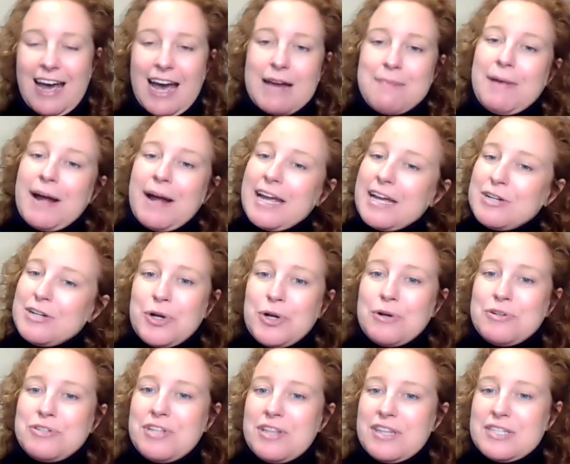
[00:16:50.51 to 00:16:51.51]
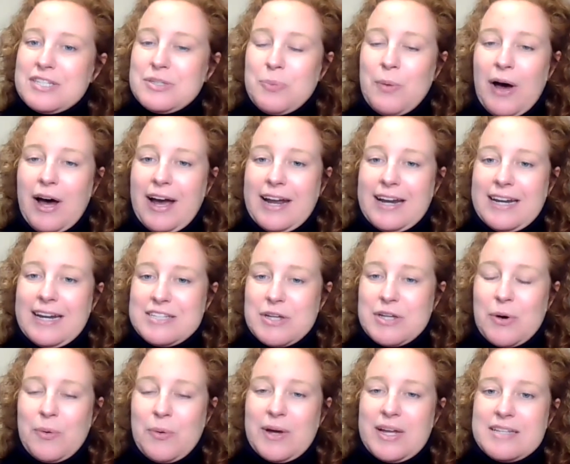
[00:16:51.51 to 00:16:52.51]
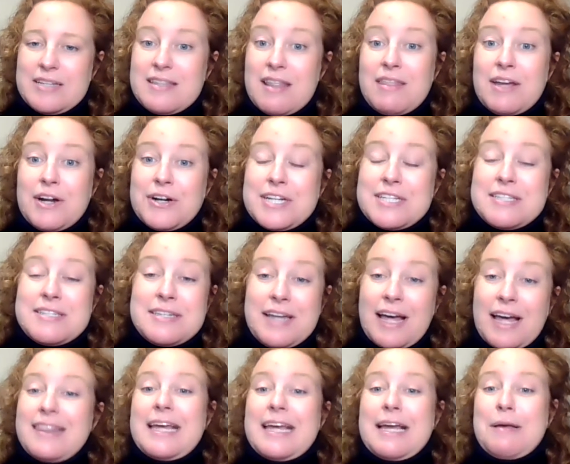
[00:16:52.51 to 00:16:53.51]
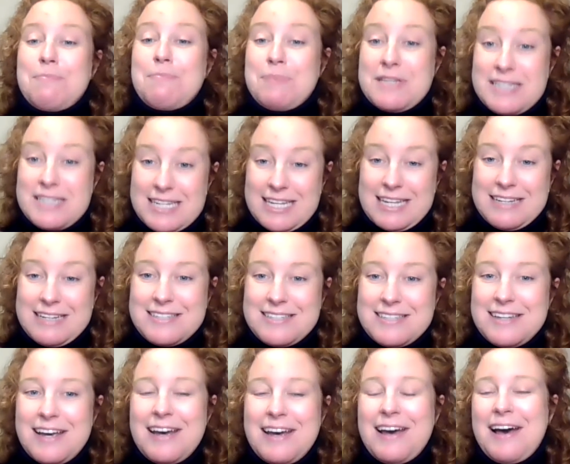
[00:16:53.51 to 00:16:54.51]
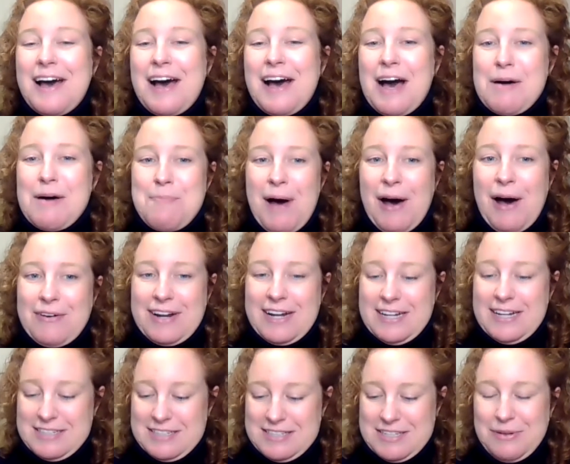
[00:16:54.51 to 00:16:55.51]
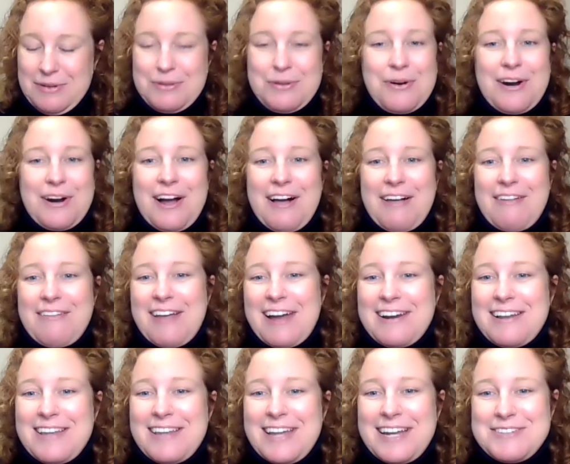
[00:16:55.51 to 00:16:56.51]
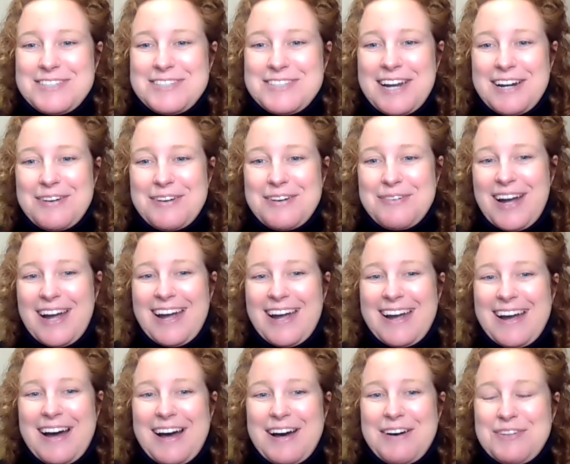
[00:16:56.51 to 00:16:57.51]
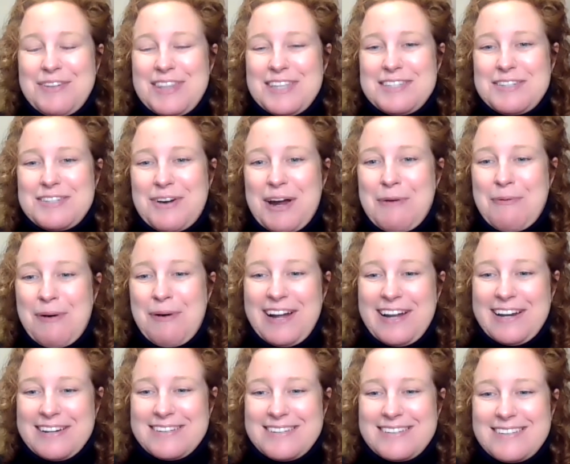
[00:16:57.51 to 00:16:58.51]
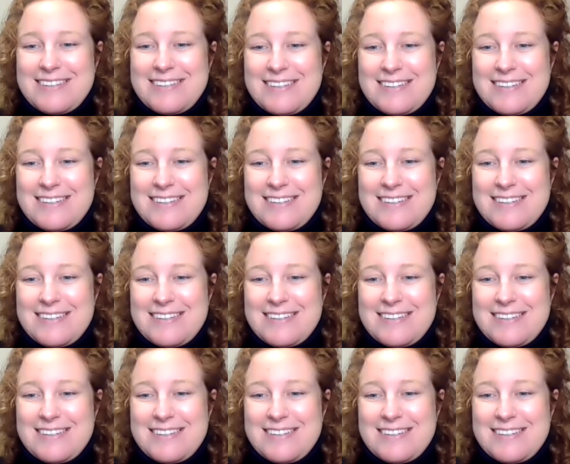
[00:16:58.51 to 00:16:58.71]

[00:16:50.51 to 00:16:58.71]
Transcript: And my intro to this wine is always, there is nothing petite about it. So Laura, I'll kind of let you take it away with this great wine.